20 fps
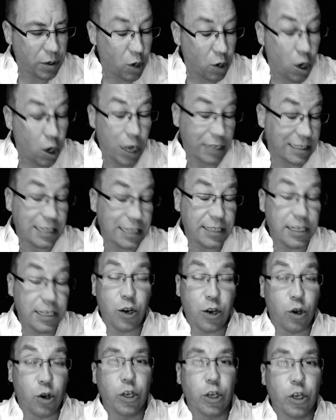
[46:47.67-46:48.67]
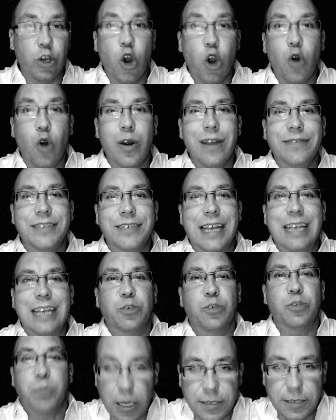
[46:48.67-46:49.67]
no, as I said earlier, no ifs,
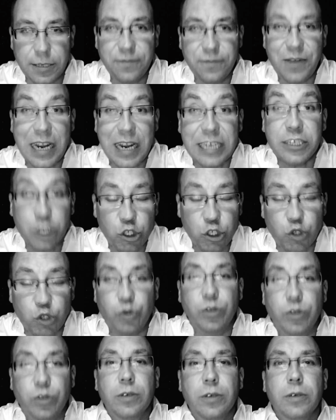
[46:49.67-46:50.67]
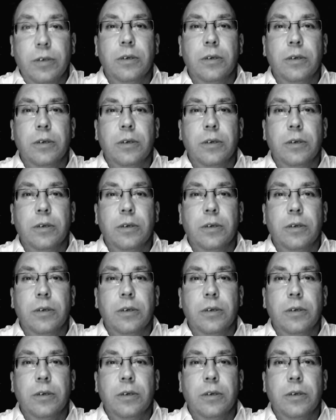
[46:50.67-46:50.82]
ands, or buts. Face the truth.